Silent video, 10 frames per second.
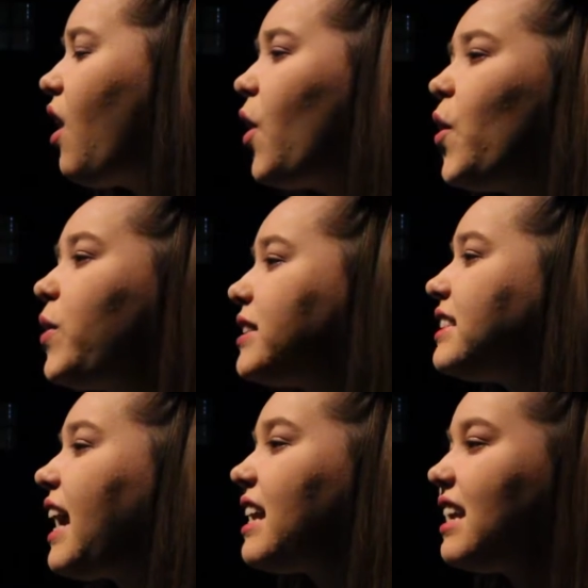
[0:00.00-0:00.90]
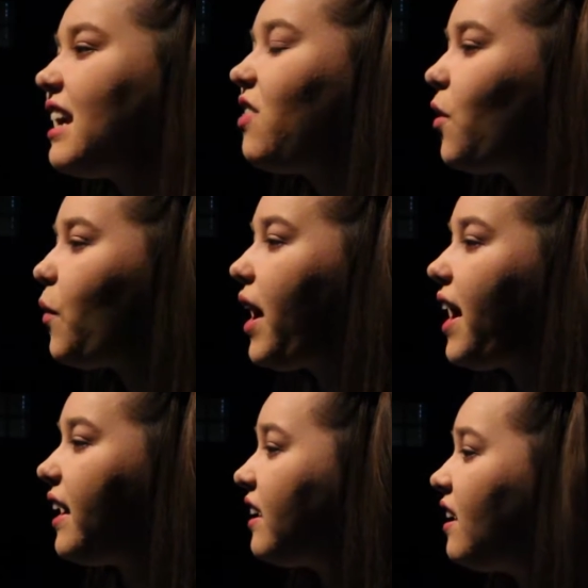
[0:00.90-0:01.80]
Who is standing in the
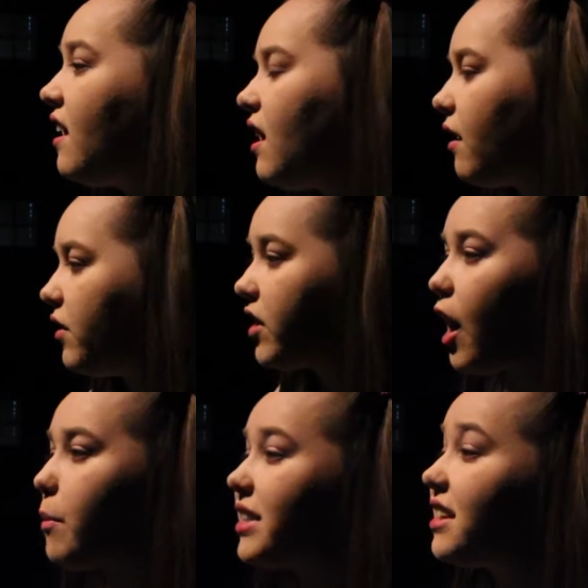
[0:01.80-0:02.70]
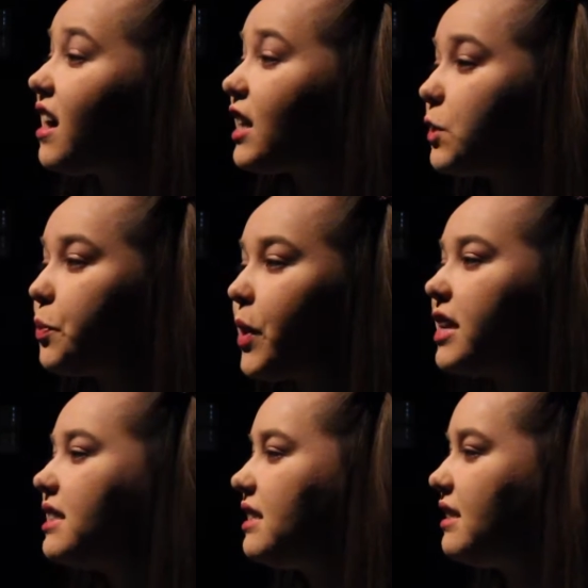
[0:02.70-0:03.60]
way of you coming to God's
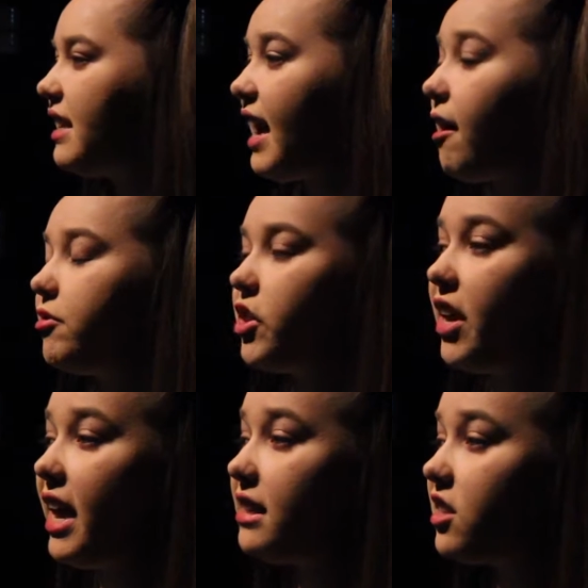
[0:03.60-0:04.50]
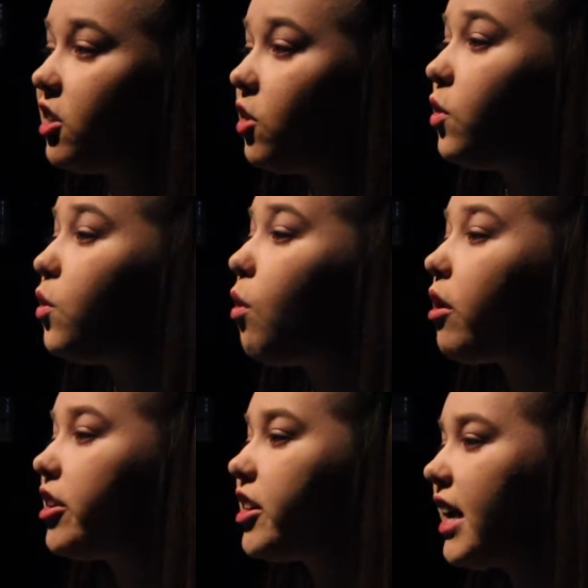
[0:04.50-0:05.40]
presence day after day? Is it you
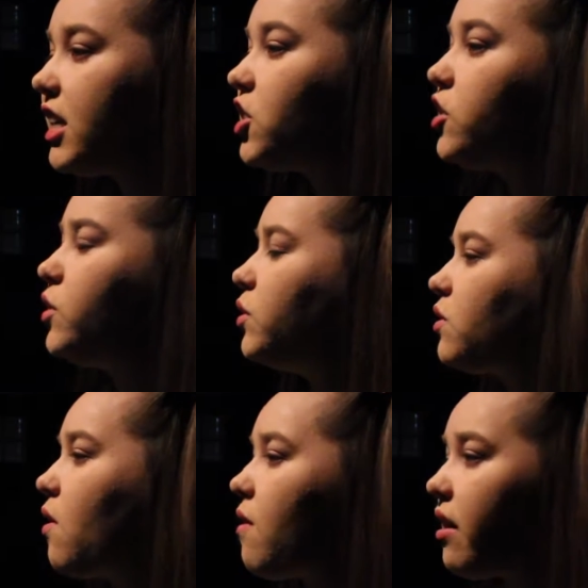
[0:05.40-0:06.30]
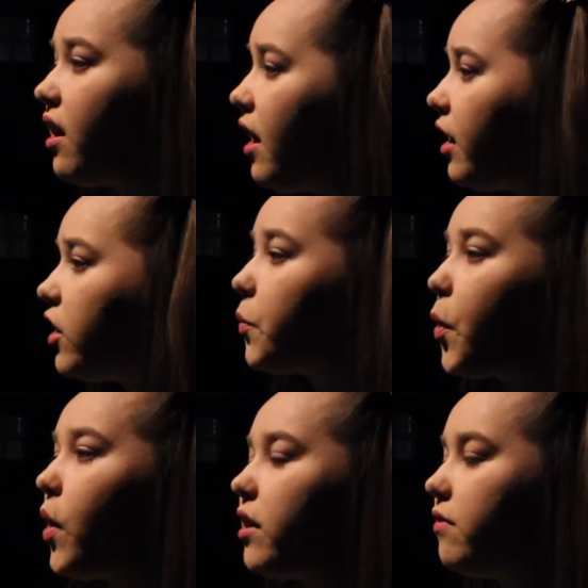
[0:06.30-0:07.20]
or your issues or your
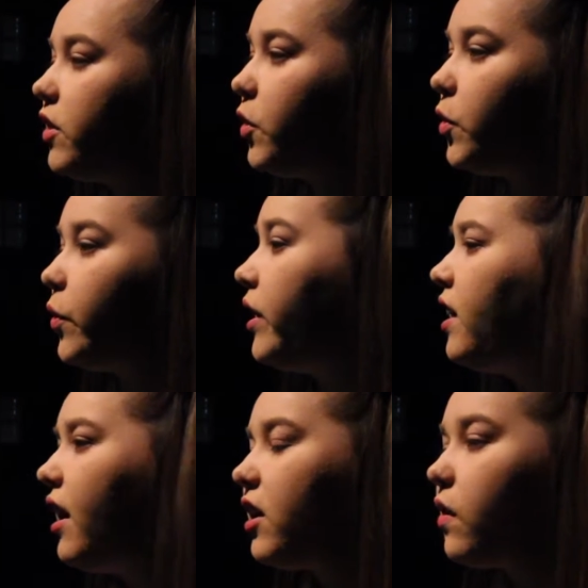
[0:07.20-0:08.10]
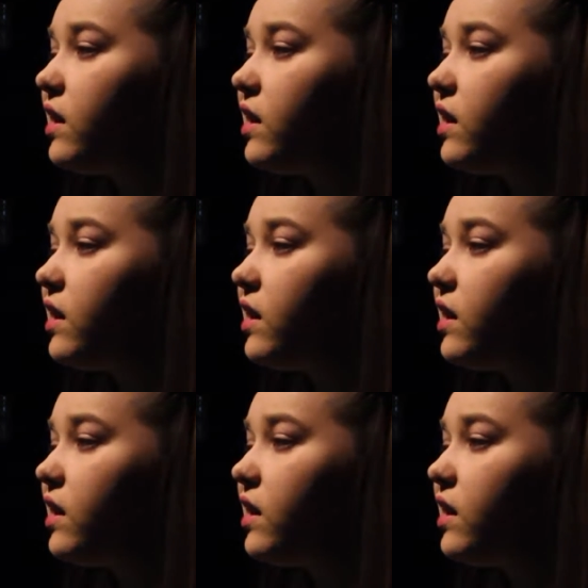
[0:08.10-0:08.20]
point of view, your